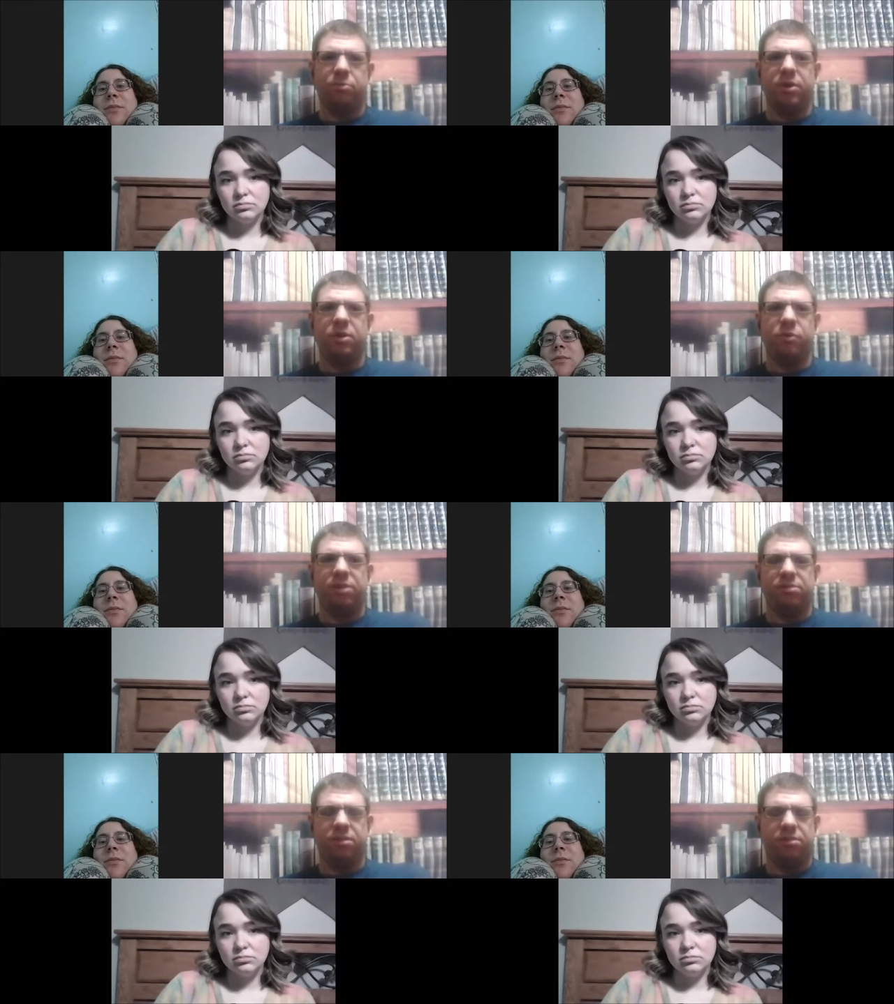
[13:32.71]
Speaker 1: to read the
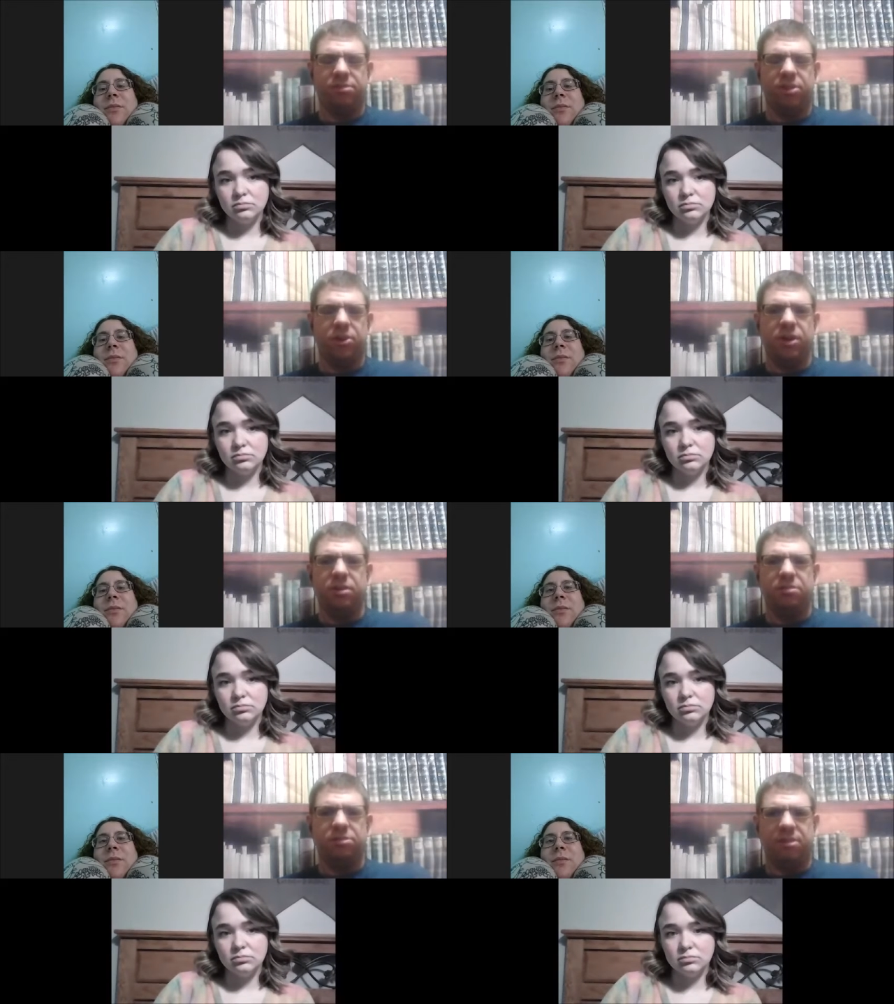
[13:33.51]
rest of the
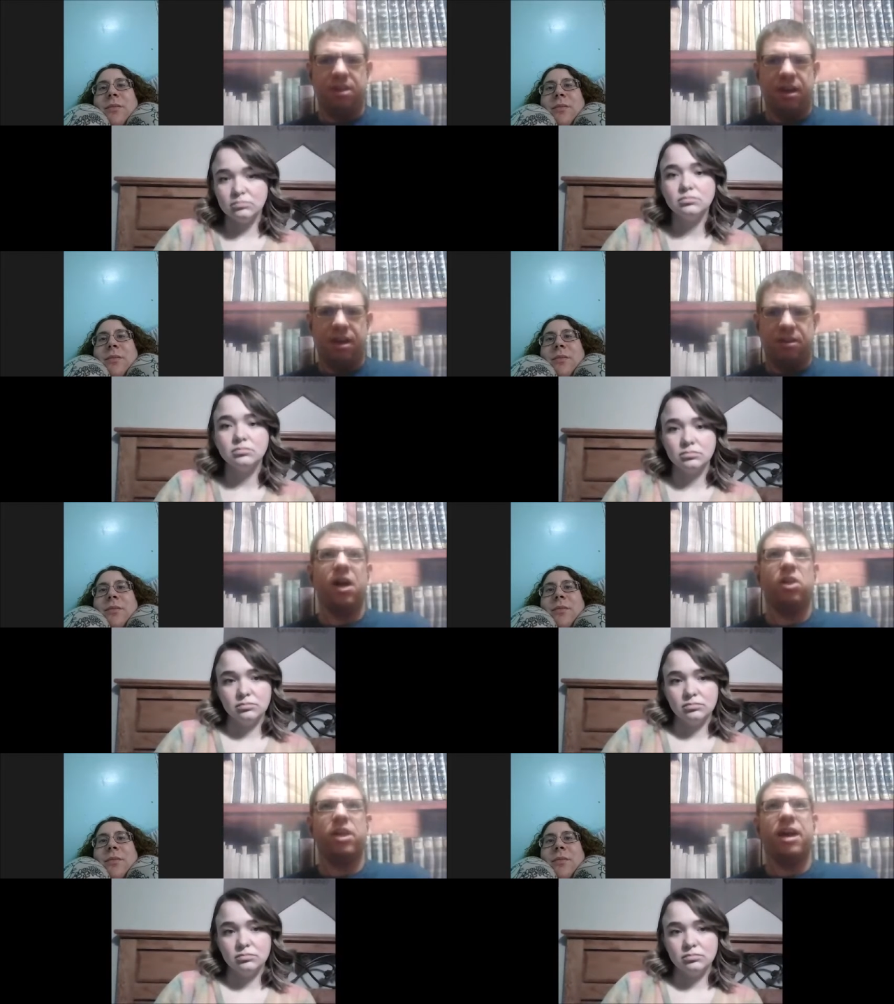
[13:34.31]
series and
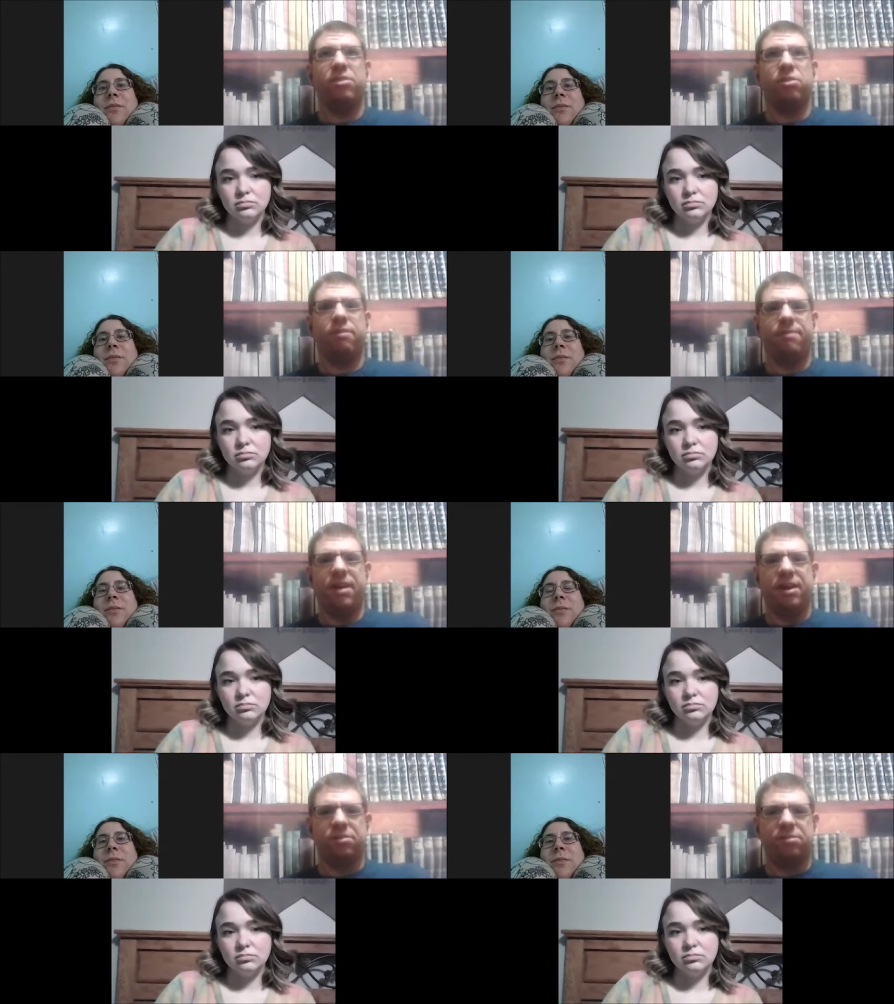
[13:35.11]
I'll gather the
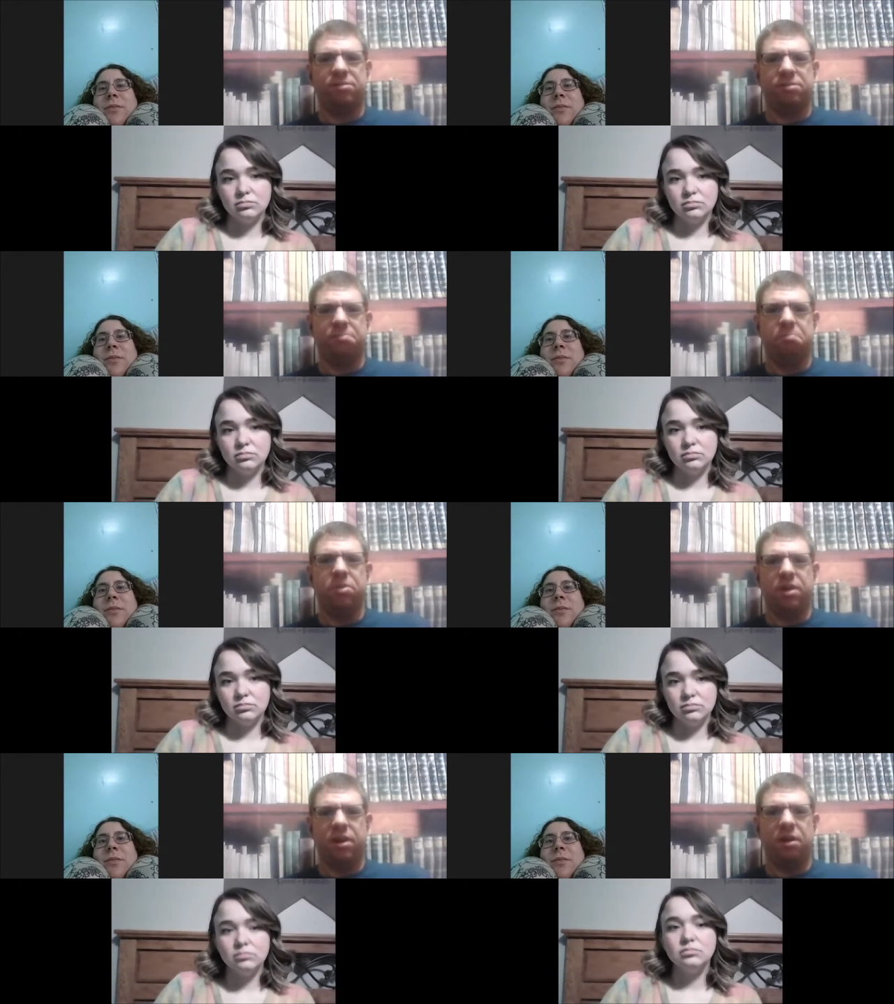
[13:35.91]
facts
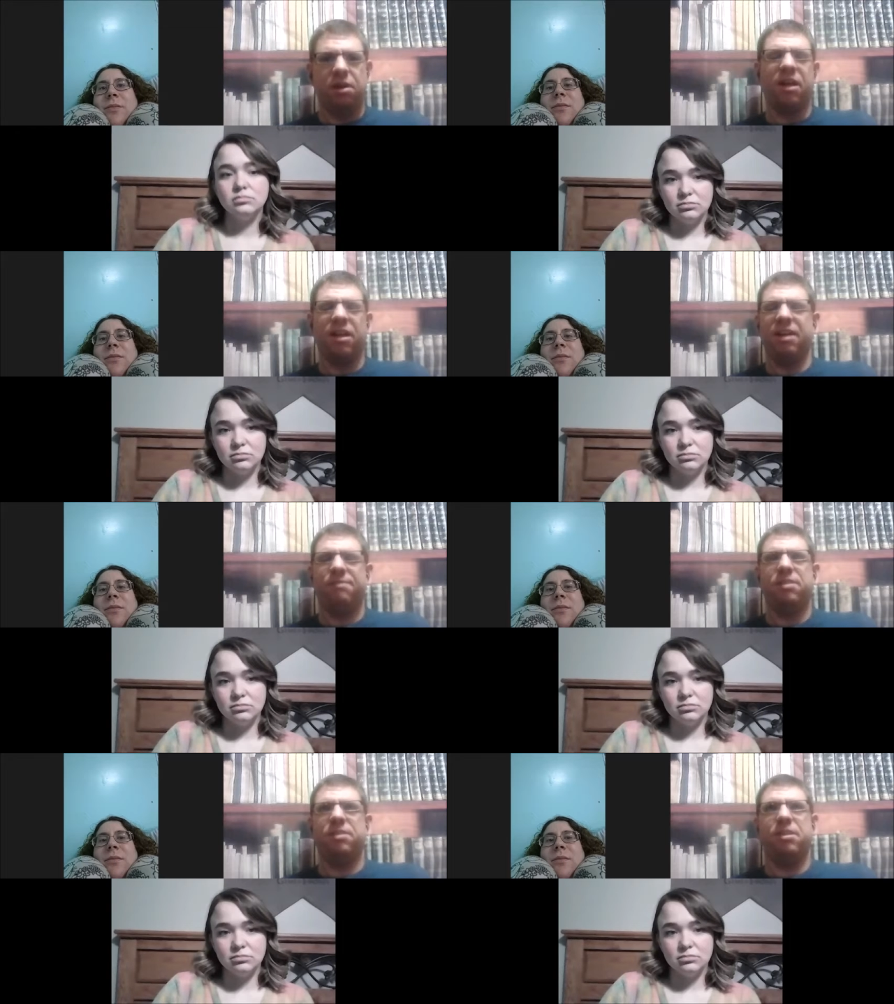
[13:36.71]
there. I'll have
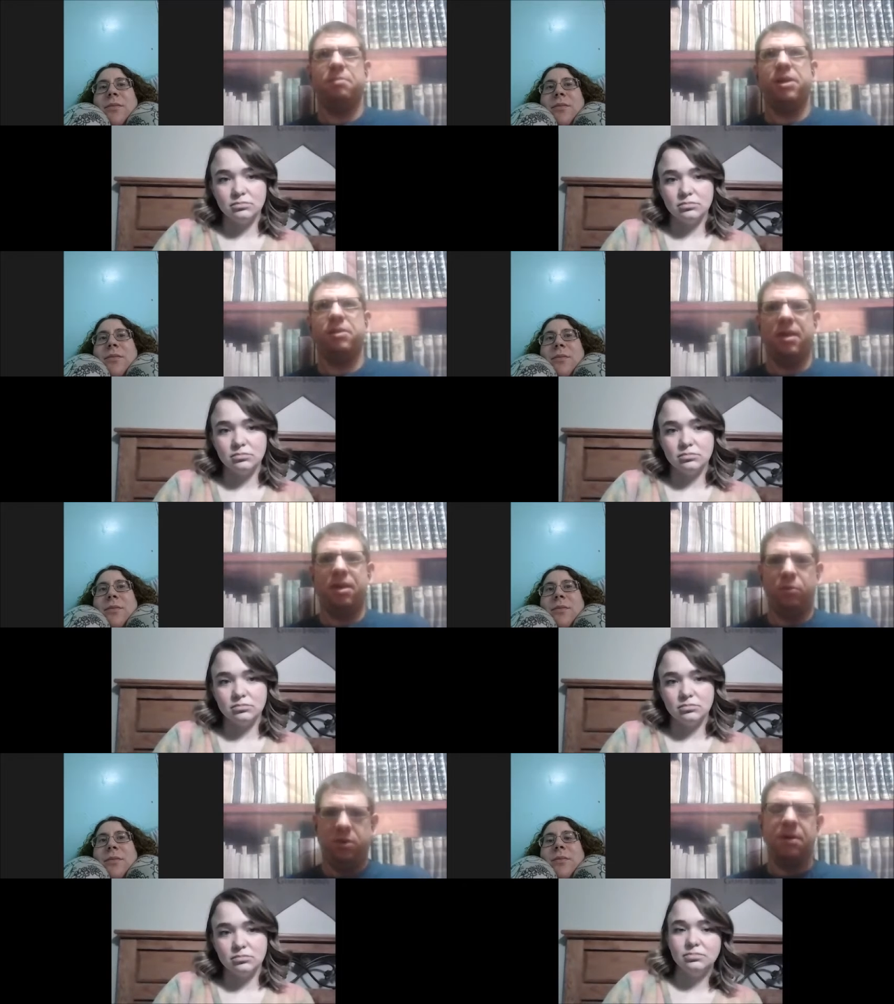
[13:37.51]
to think about
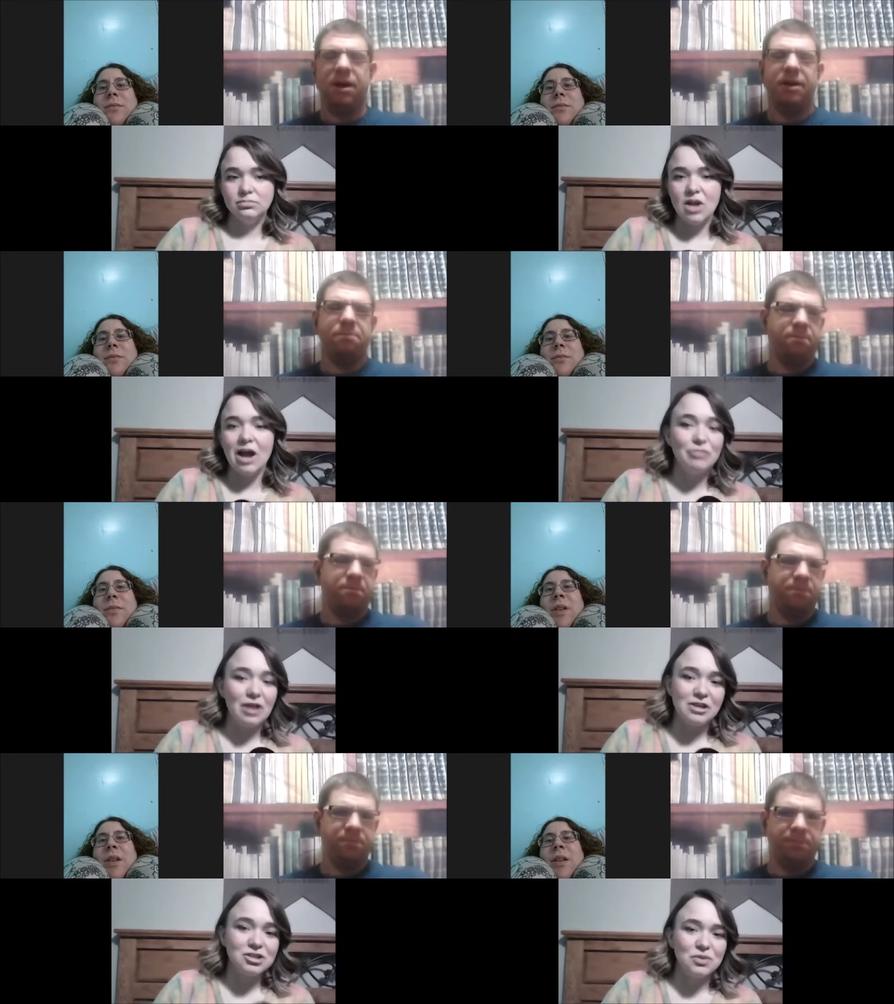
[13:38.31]
that. I've
Speaker 2: read
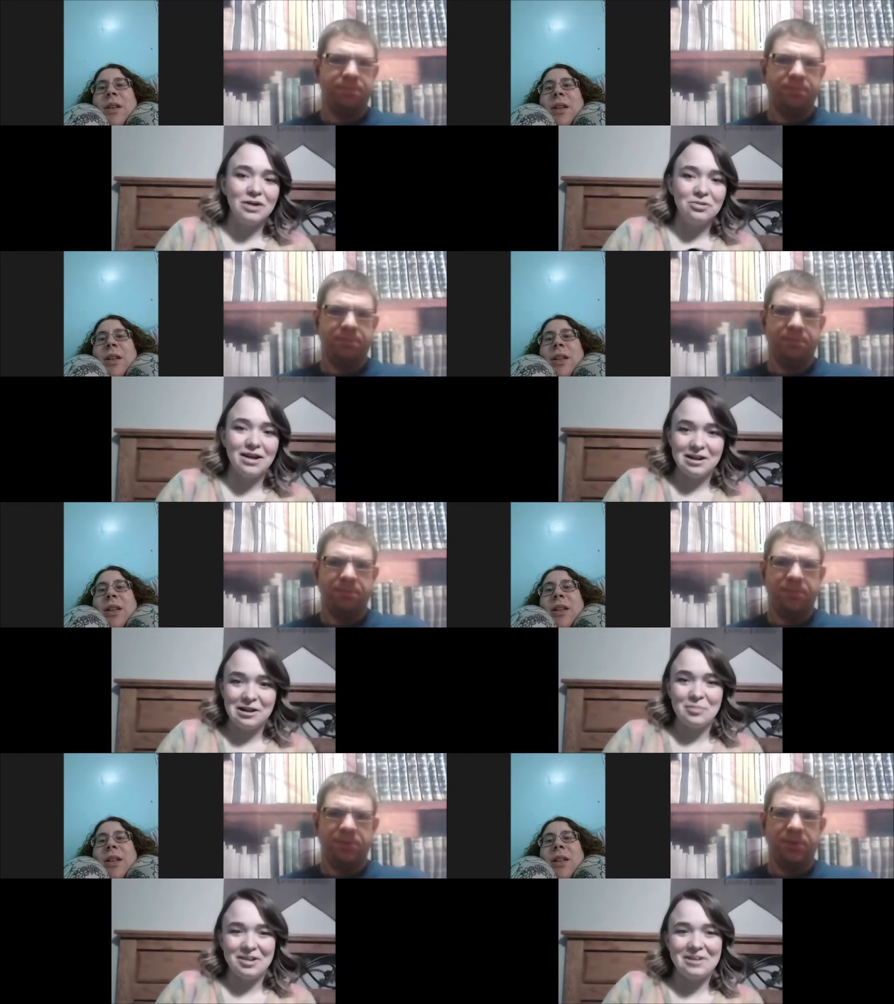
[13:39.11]
it, so I don't get an
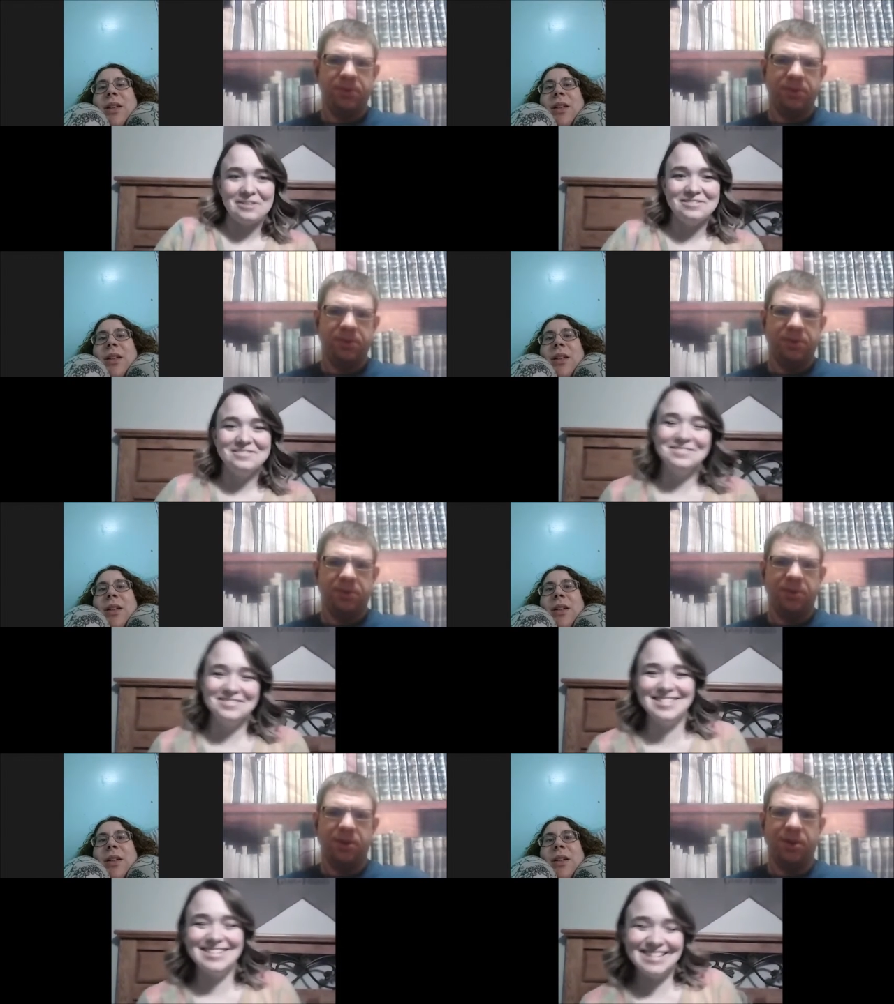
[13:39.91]
opinion.
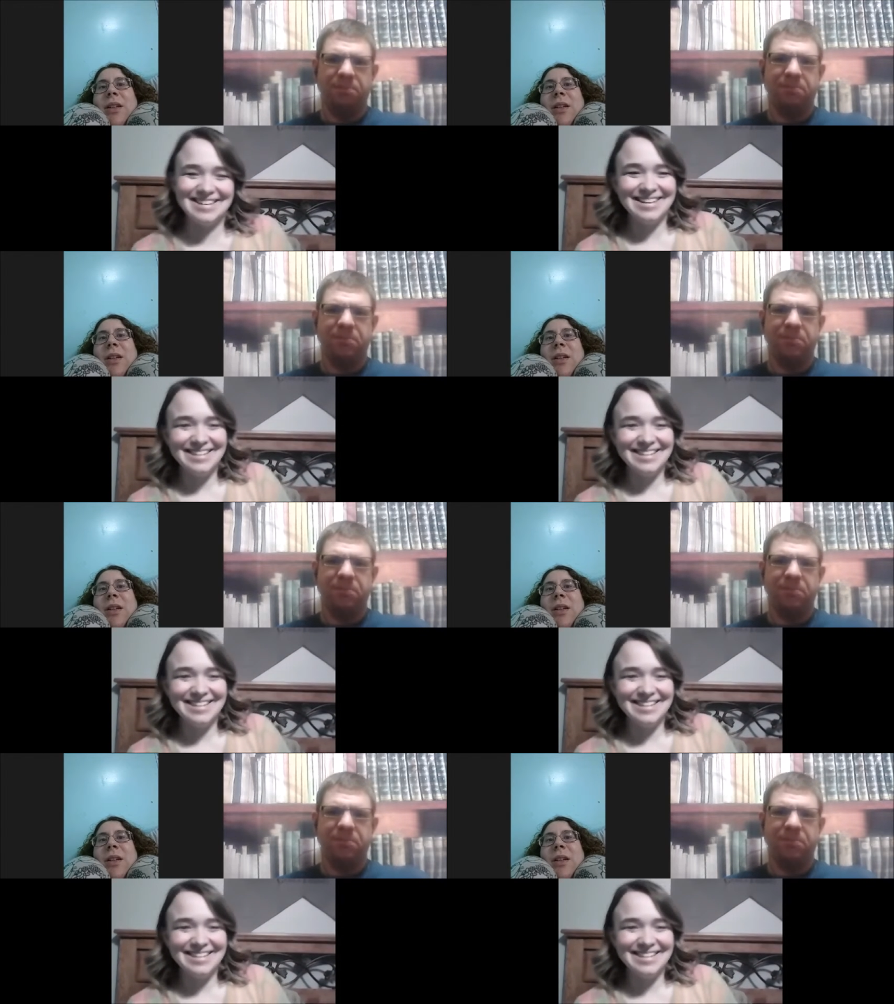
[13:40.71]
Speaker 1: oh,